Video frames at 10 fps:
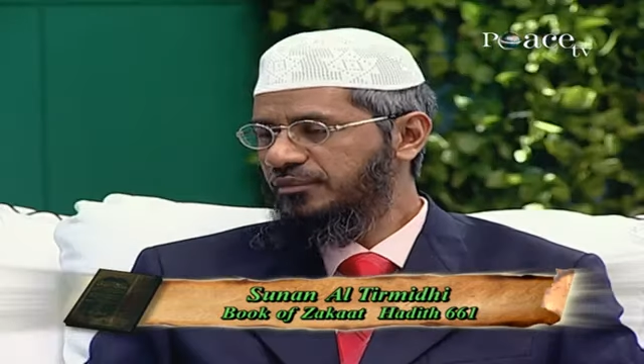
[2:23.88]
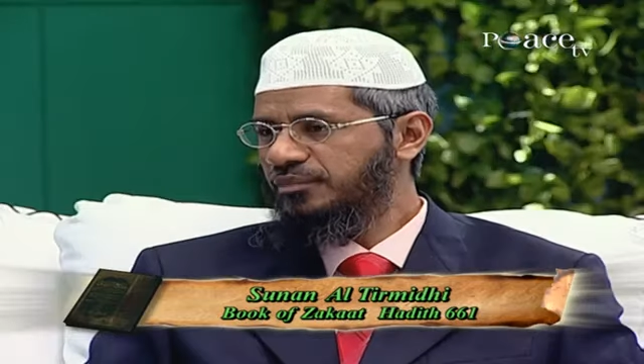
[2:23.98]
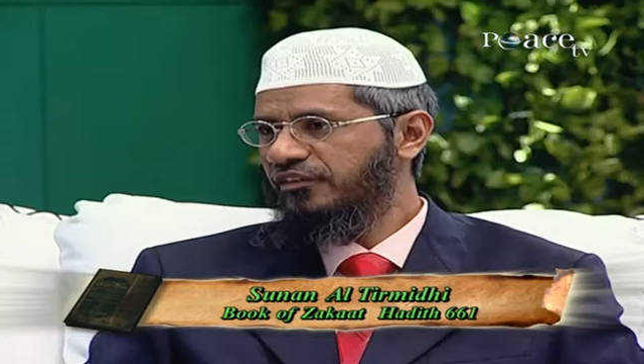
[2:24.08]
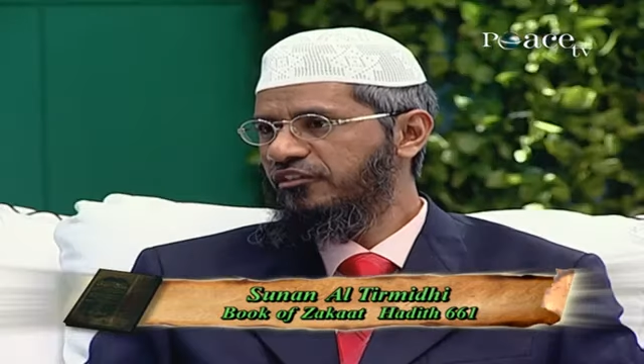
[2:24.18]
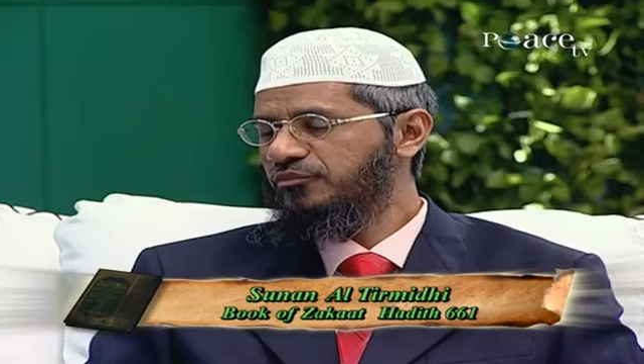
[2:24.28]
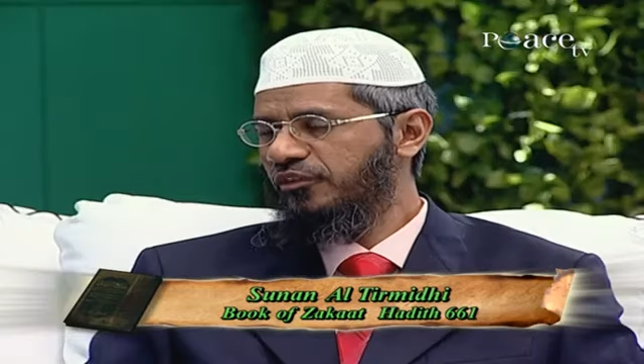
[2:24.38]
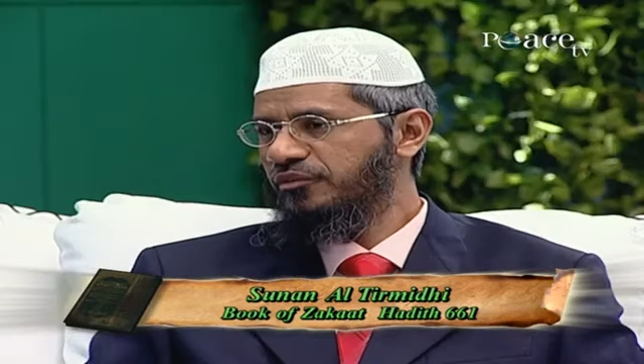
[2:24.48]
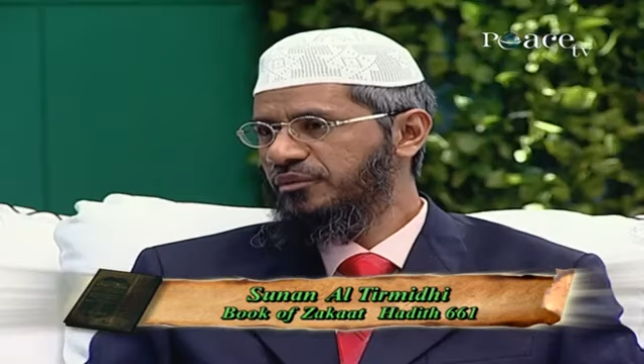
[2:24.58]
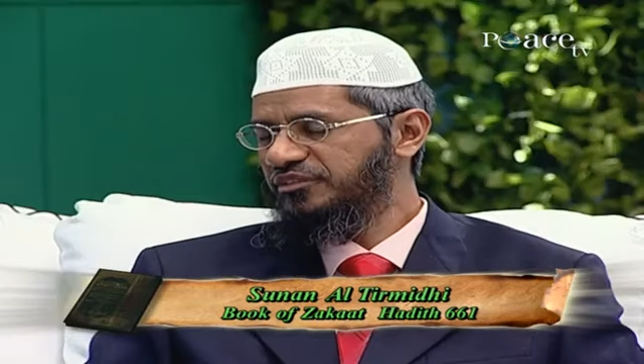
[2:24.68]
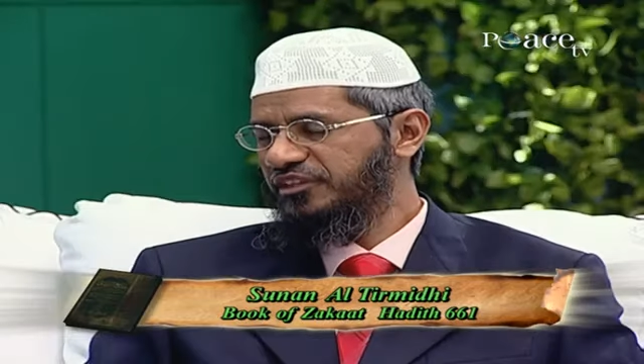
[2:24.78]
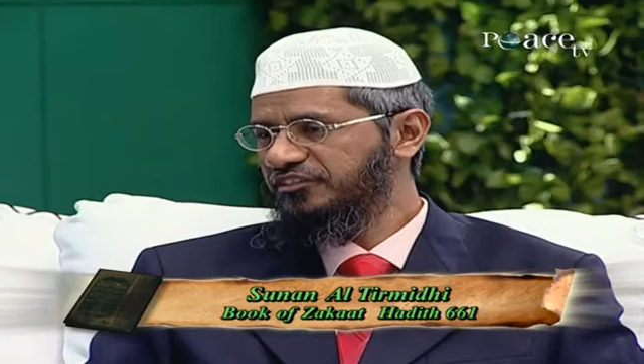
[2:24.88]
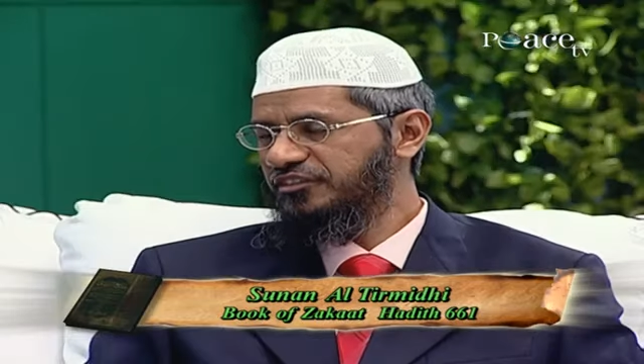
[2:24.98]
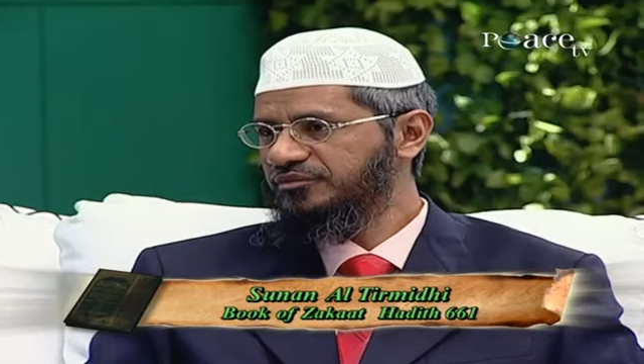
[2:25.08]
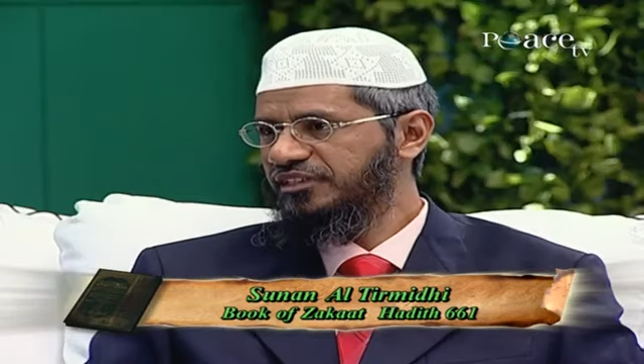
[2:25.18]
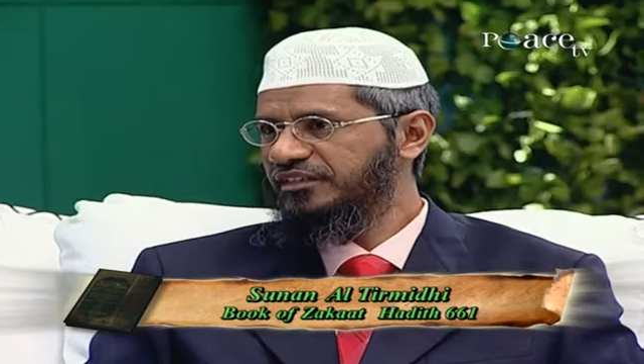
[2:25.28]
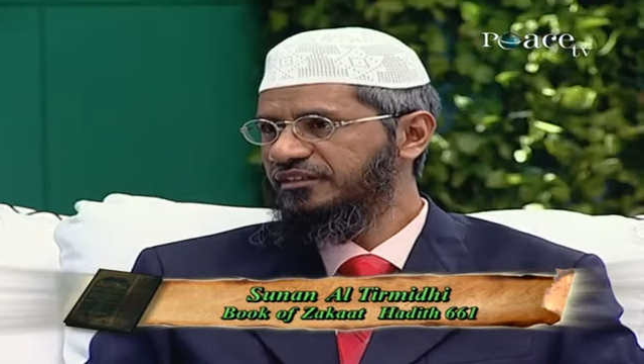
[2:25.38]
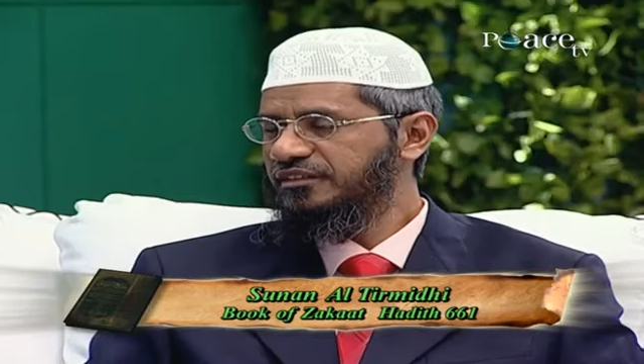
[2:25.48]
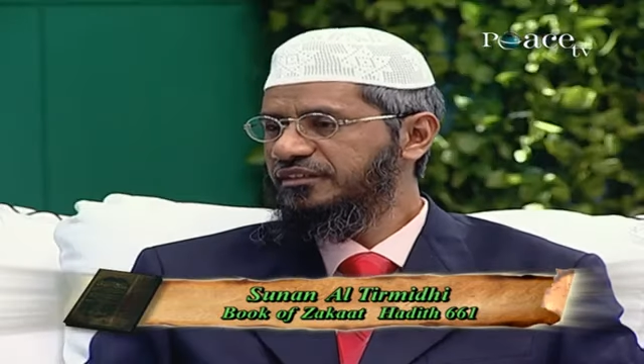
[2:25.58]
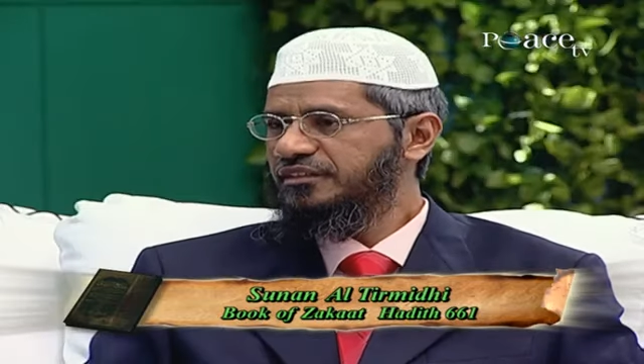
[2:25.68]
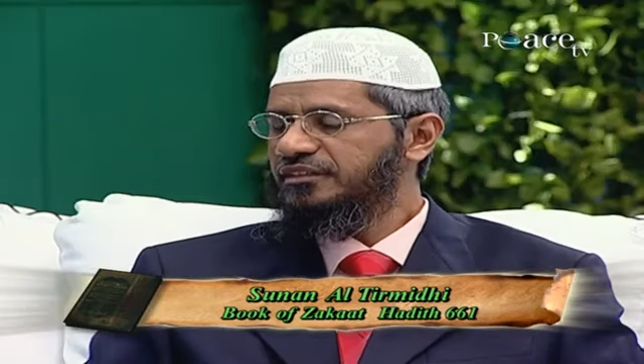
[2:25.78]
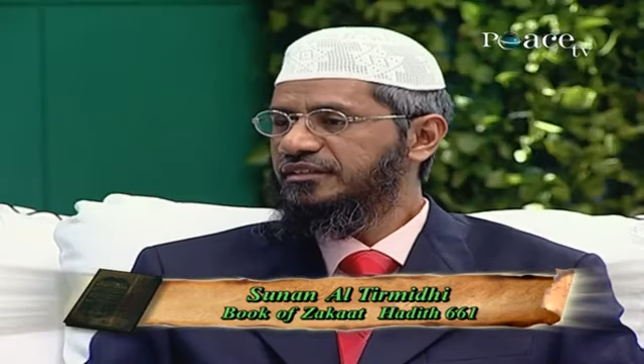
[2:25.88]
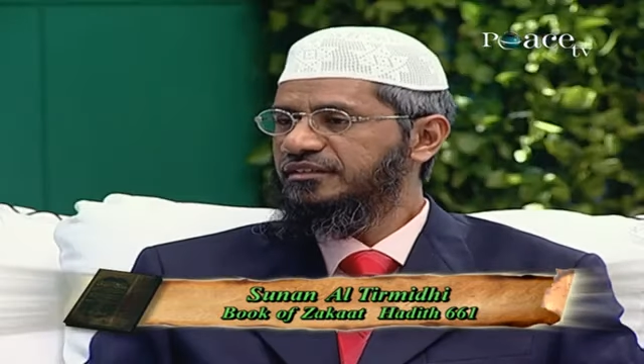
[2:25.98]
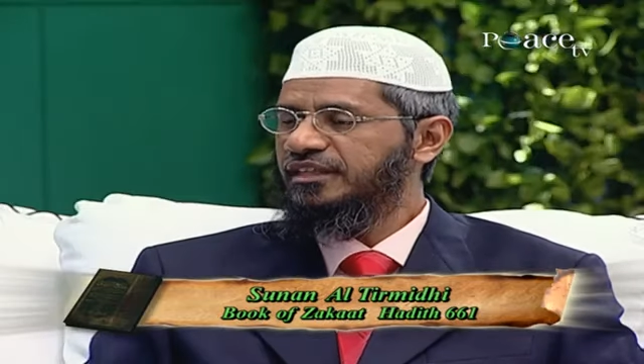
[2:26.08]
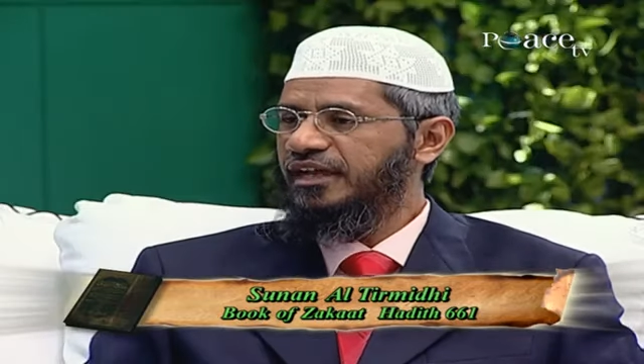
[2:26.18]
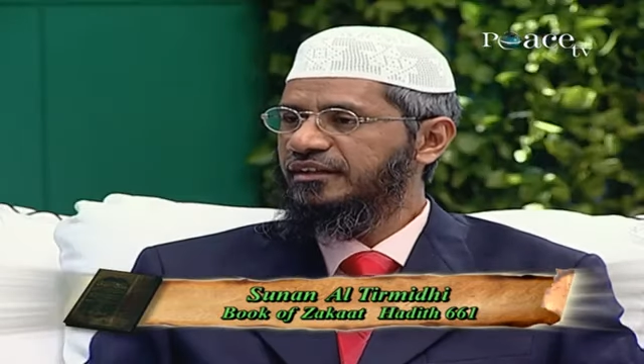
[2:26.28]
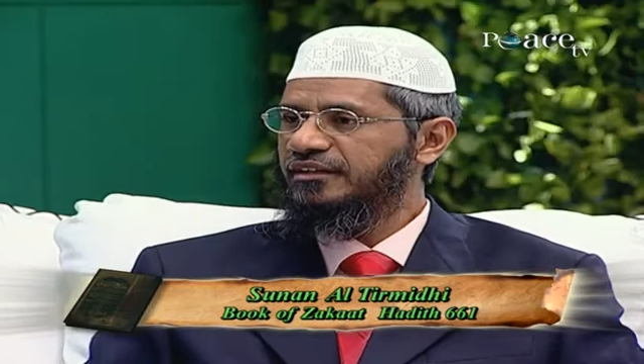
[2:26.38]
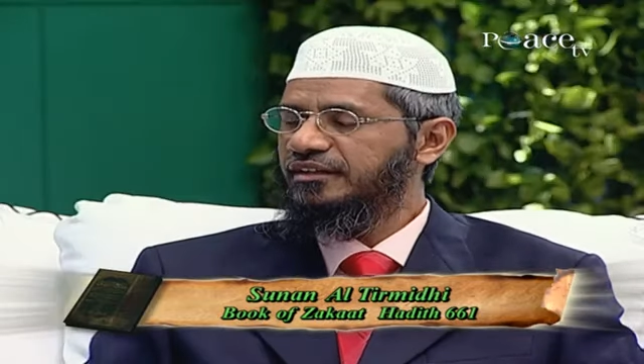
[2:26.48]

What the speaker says: the beloved Prophet Muhammad said that